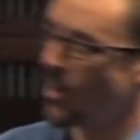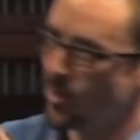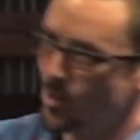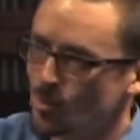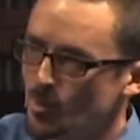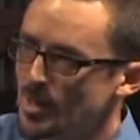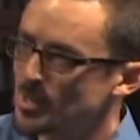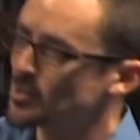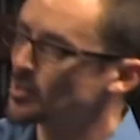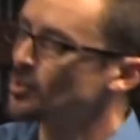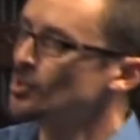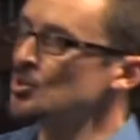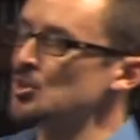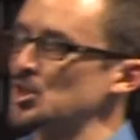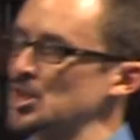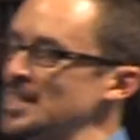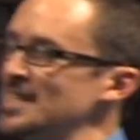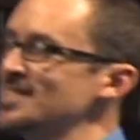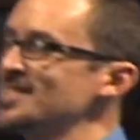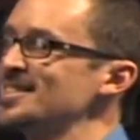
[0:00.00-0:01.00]
all the
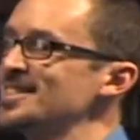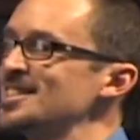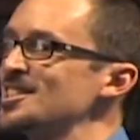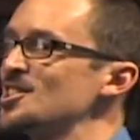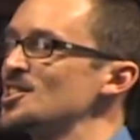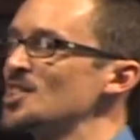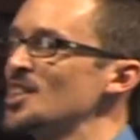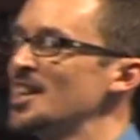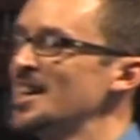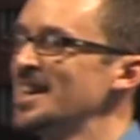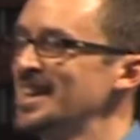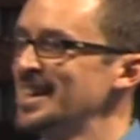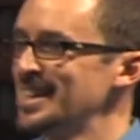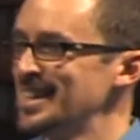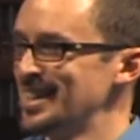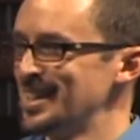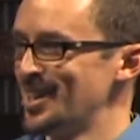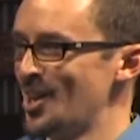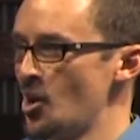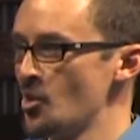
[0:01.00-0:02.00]
resolutions,
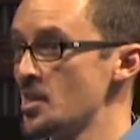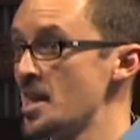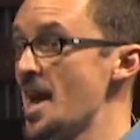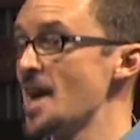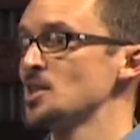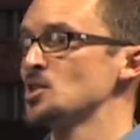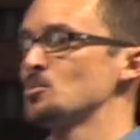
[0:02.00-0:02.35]
all the